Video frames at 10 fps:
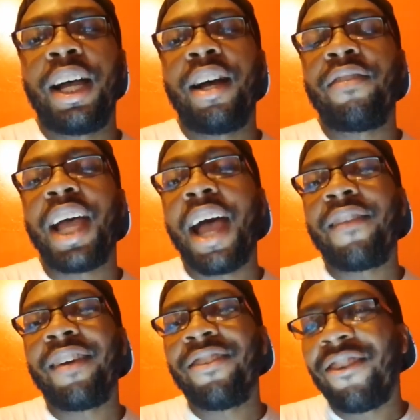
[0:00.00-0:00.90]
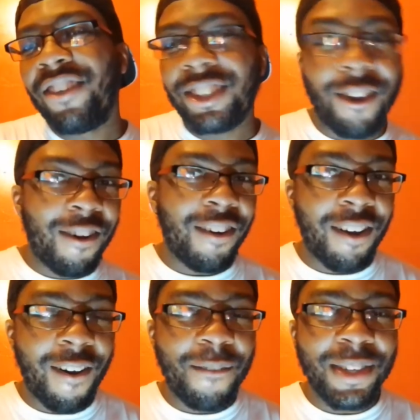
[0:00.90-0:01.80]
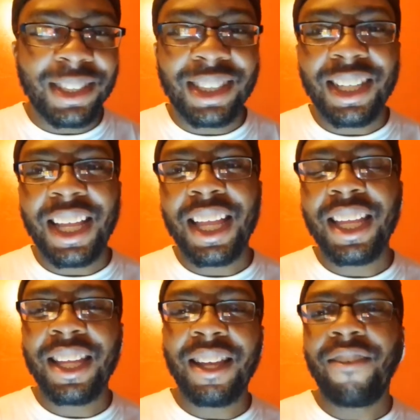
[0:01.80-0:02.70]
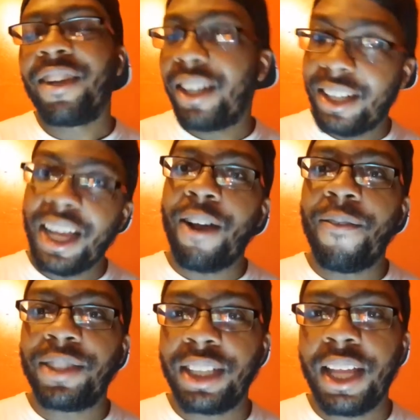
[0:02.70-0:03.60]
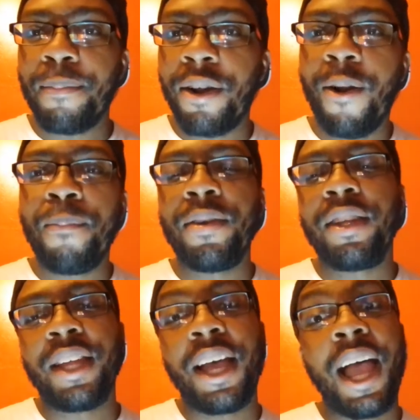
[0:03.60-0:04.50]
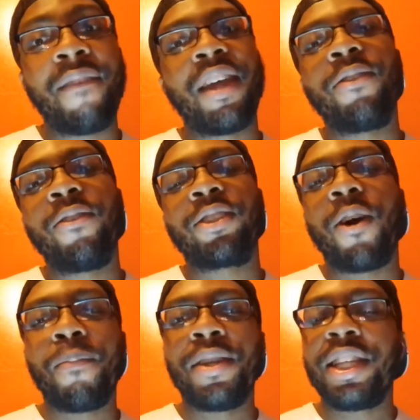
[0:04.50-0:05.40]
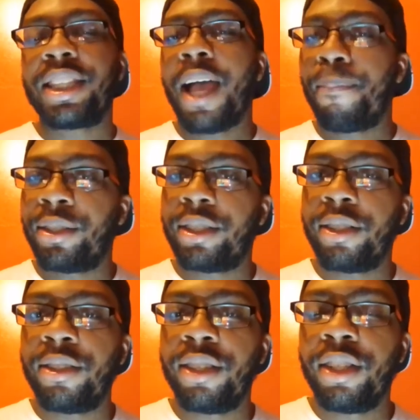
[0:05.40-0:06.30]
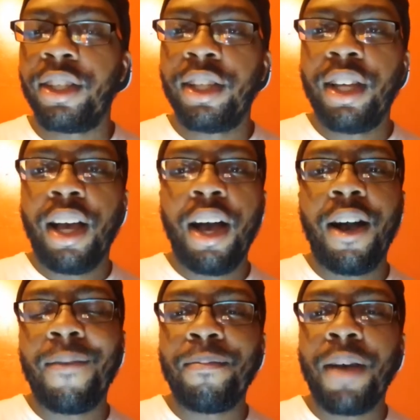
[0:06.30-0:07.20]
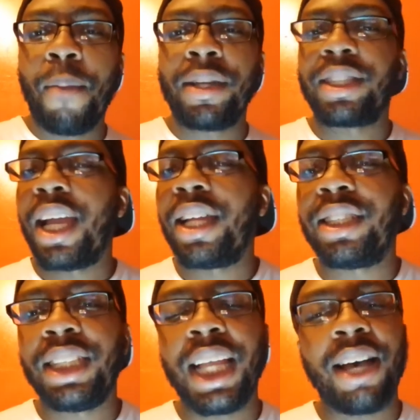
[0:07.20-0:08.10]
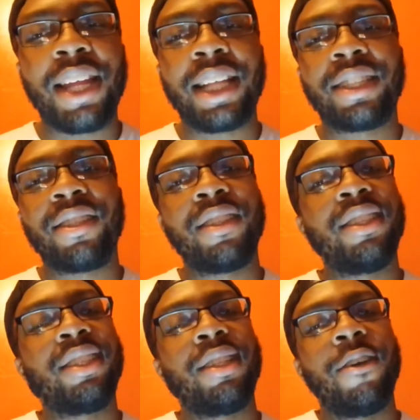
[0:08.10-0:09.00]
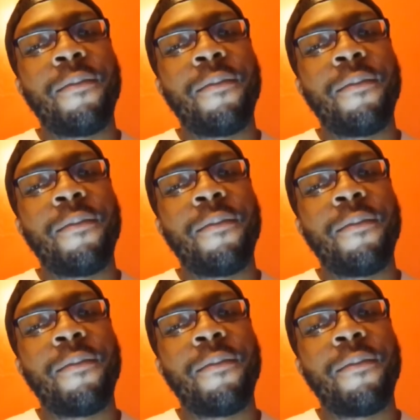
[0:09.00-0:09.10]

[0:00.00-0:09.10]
The Have Not Room was all open today. Not open today, but open. The Have Not Room was open this episode. I'm excited to see how that turns.